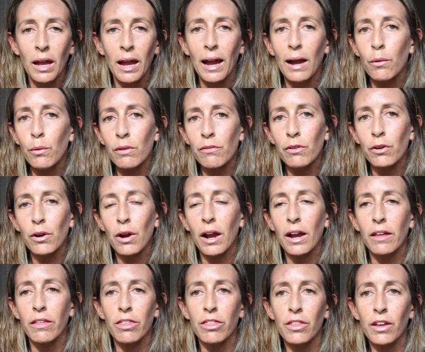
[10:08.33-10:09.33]
However,
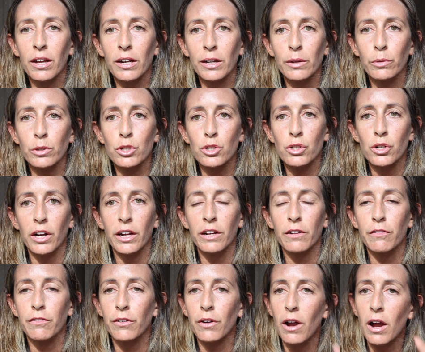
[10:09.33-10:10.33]
I thought I would try
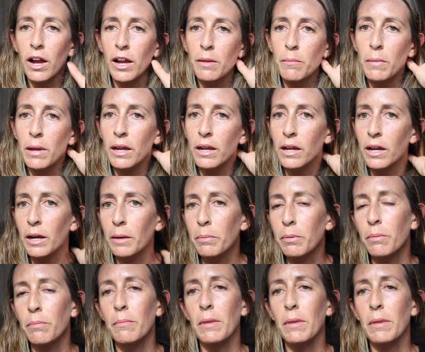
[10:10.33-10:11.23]
it for eye makeup.